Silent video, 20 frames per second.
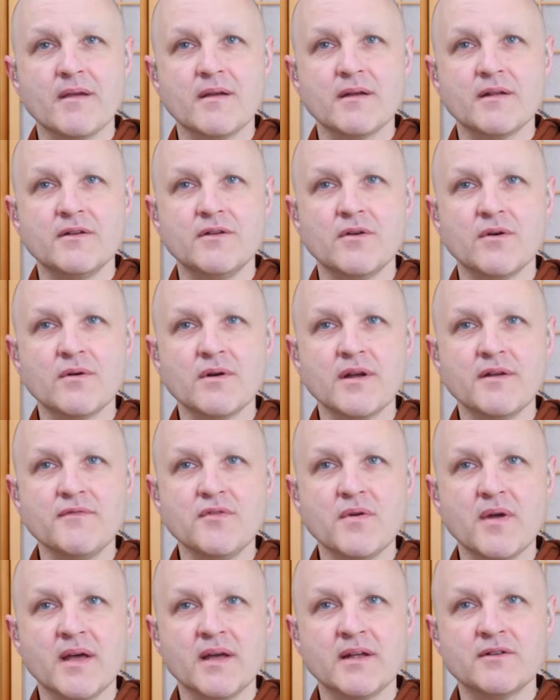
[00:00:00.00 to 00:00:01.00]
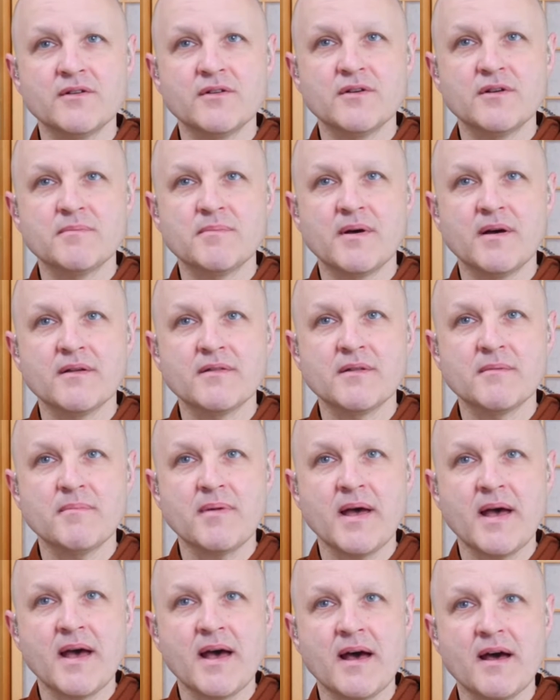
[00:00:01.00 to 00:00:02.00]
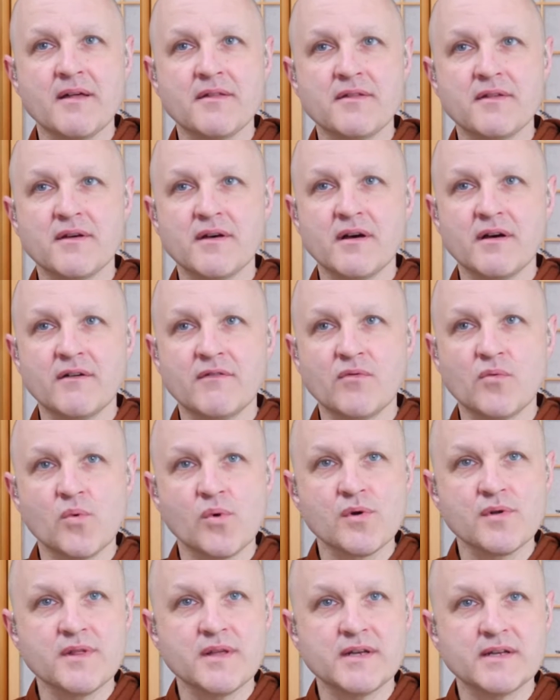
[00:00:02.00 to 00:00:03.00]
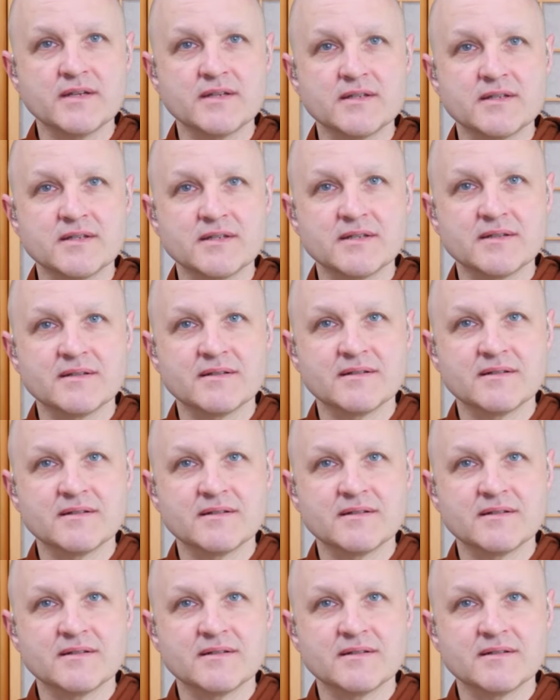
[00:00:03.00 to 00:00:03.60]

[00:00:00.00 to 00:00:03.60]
Nor have you entered upon the path of worthiness.